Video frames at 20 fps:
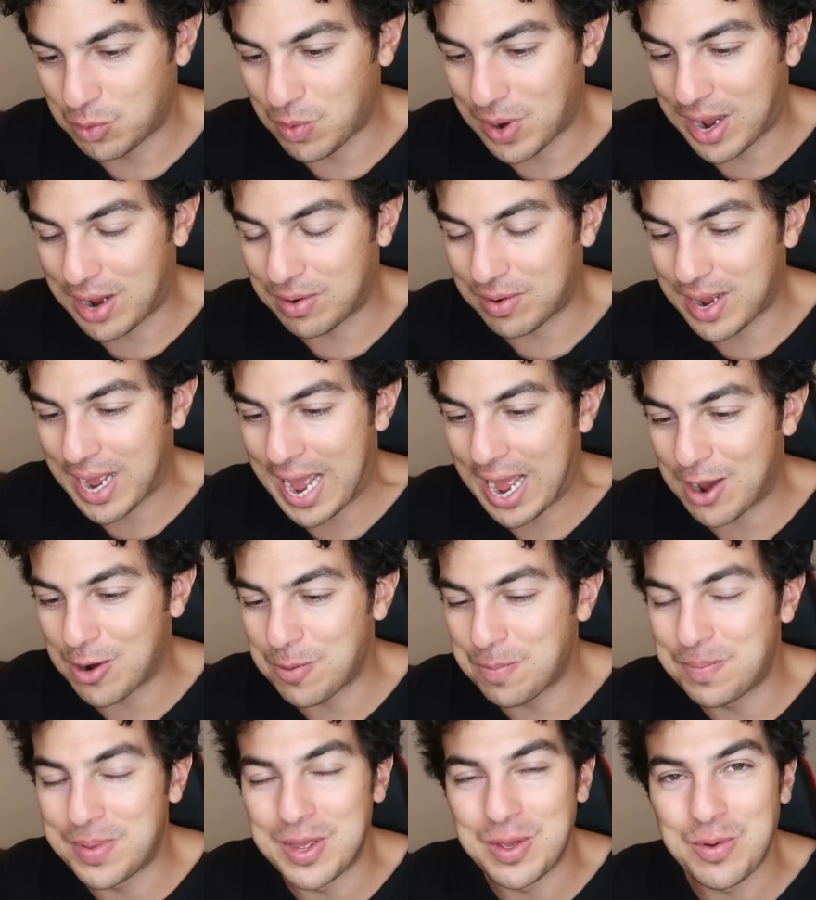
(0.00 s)
Wow,
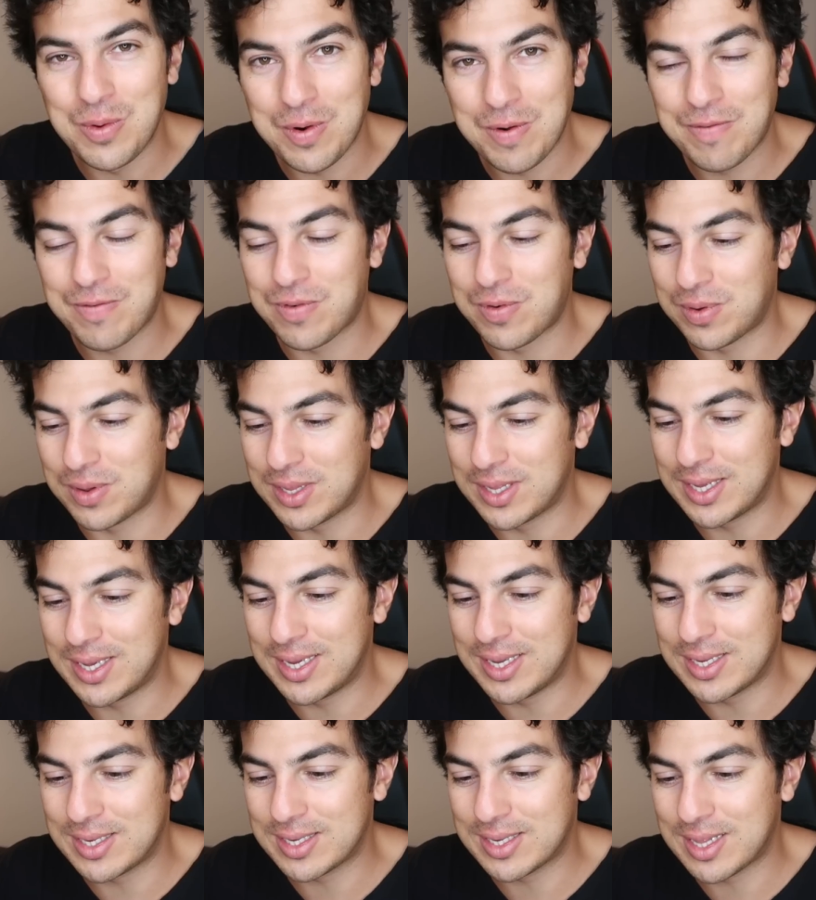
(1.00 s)
how beautiful
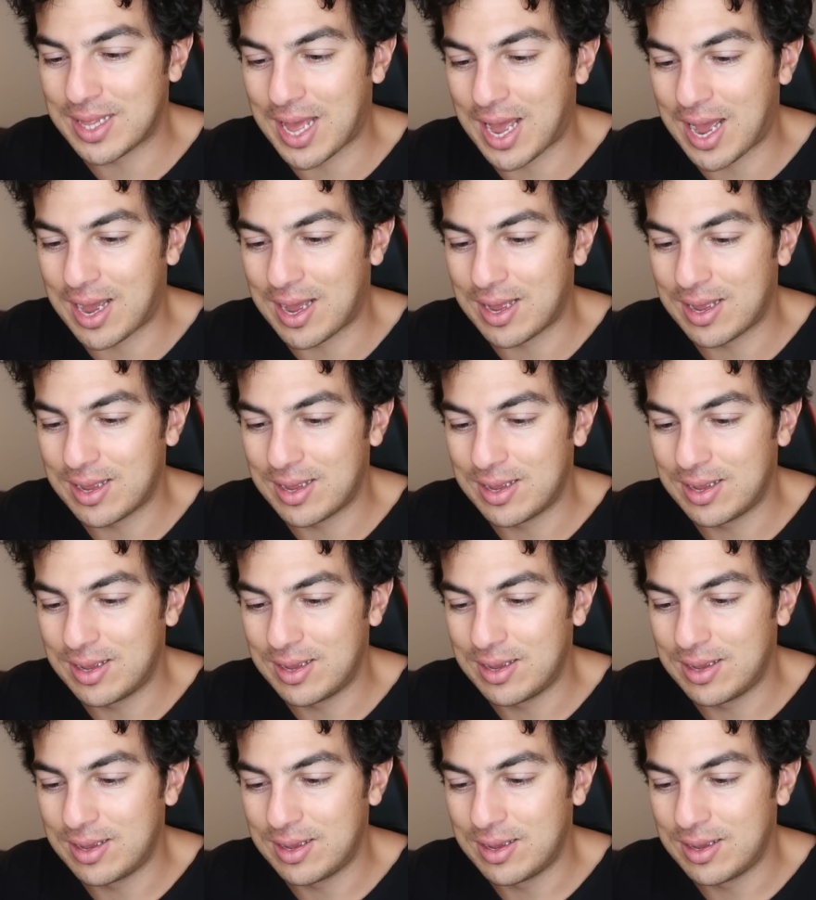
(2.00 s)
is that?
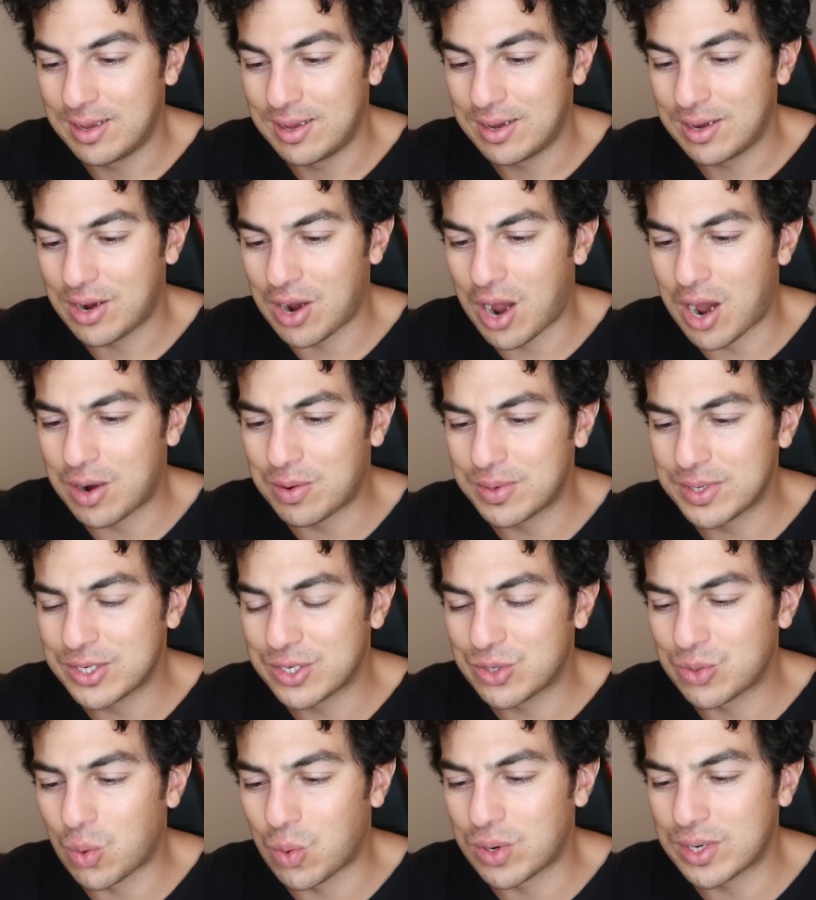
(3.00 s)
God
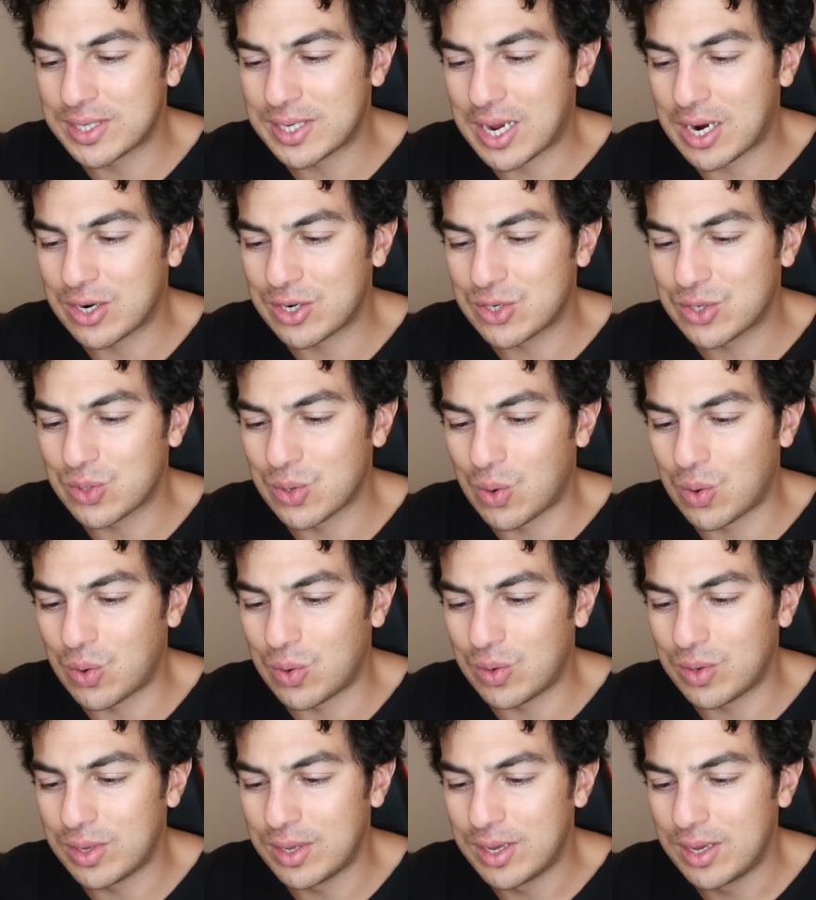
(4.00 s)
restores our
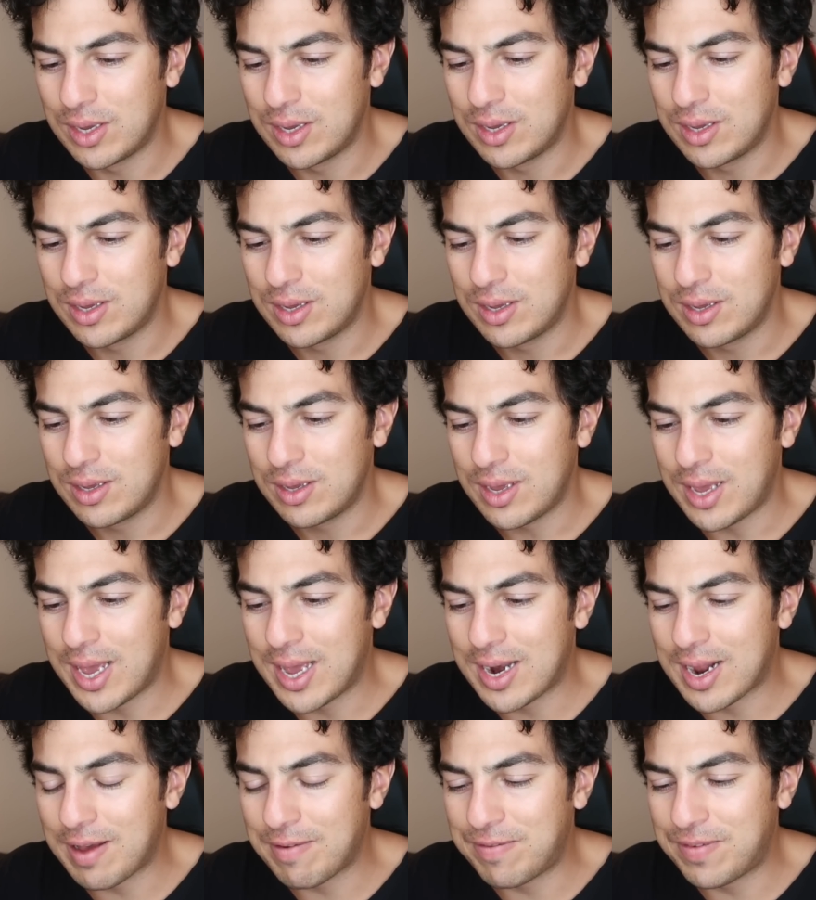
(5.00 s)
soul.
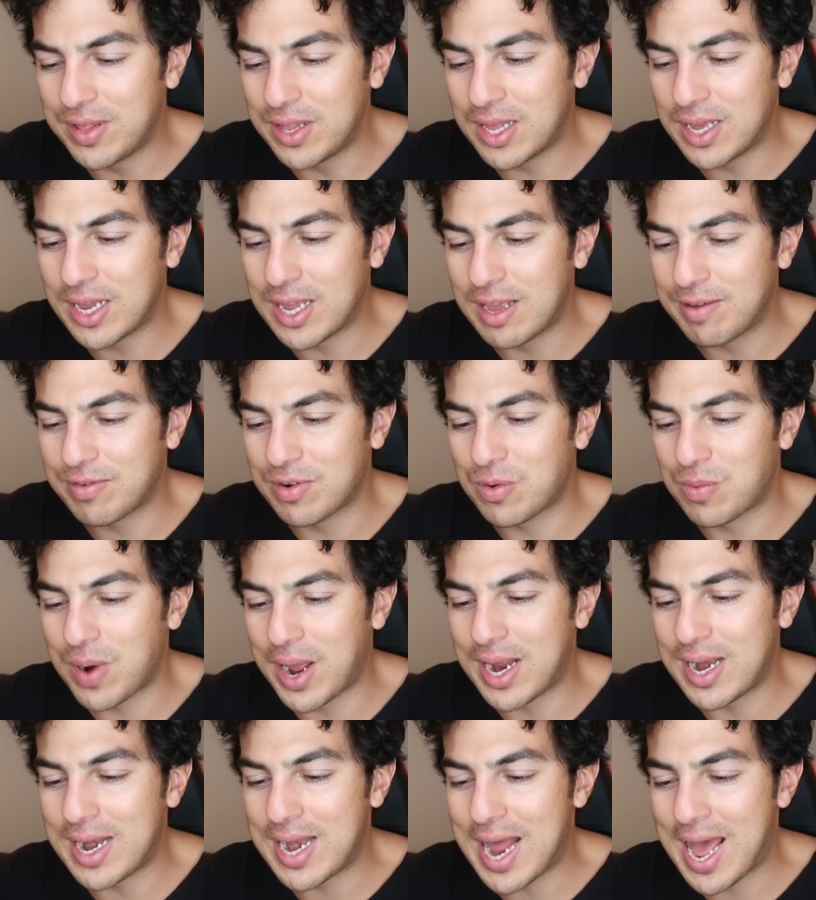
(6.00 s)
And I feel like even
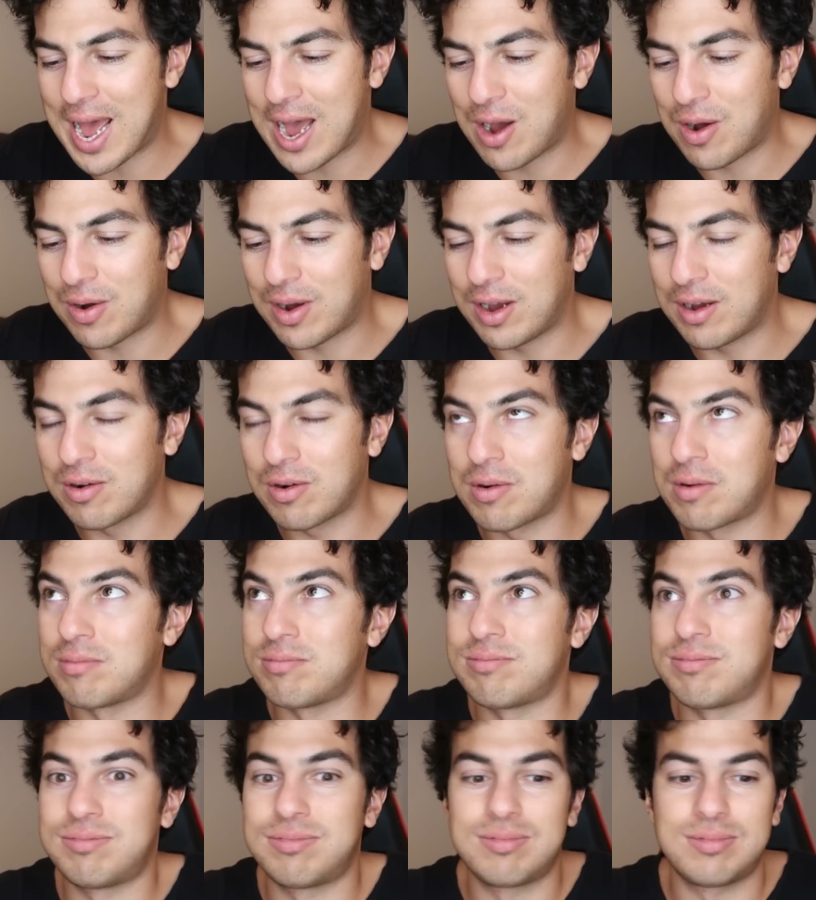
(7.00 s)
right now,
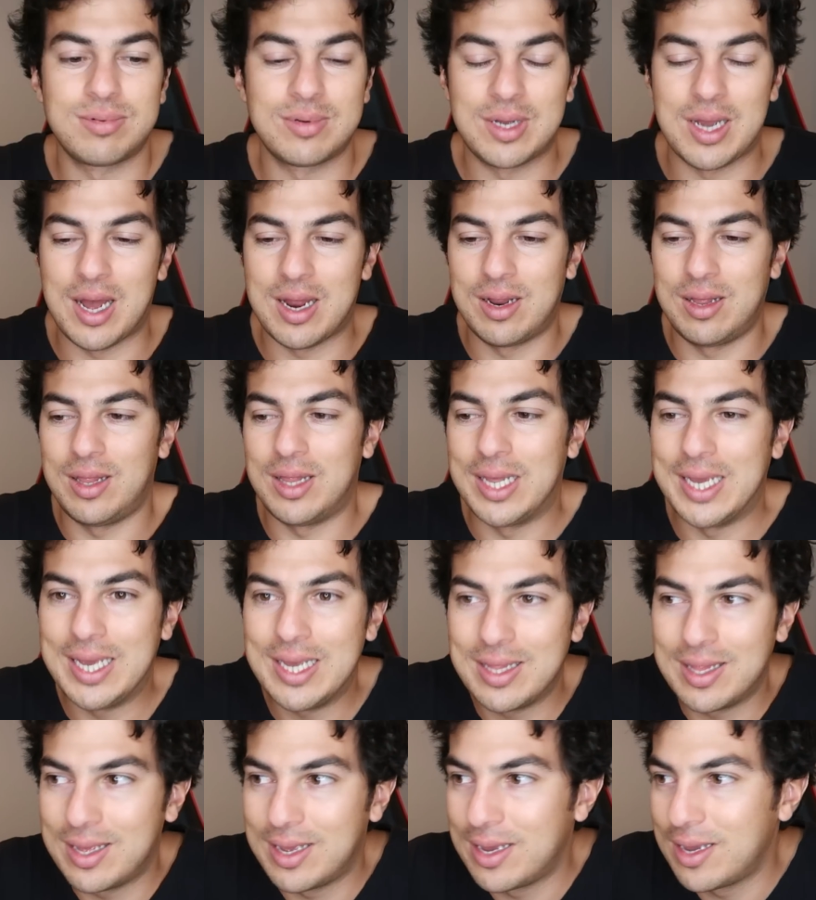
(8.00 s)
or kind of
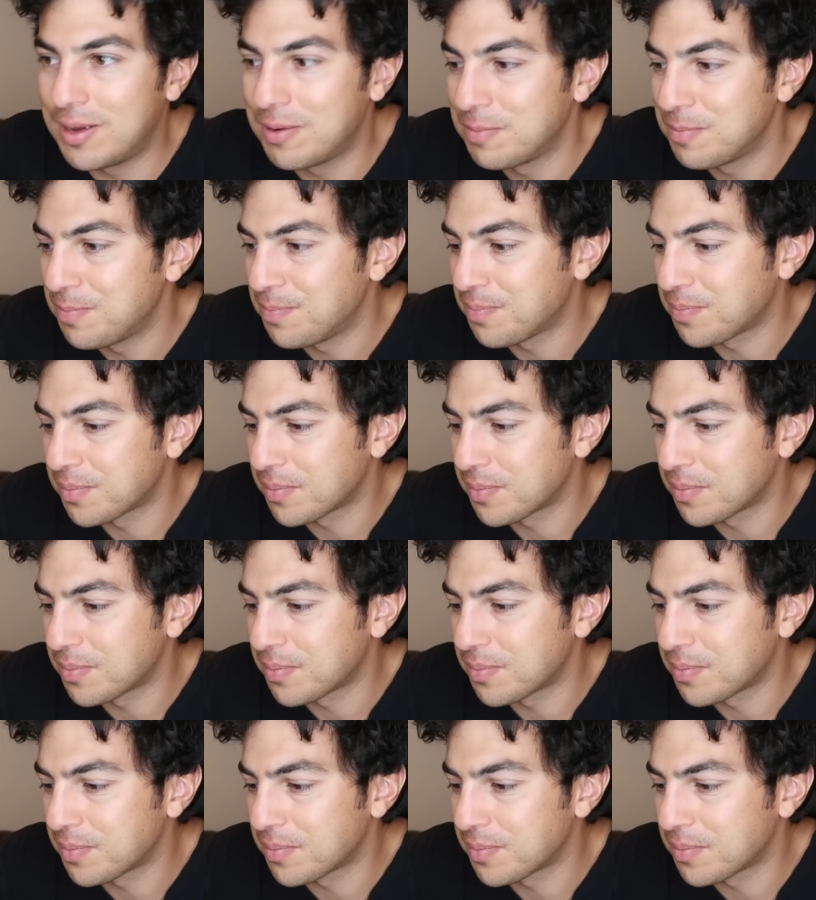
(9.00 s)
lately,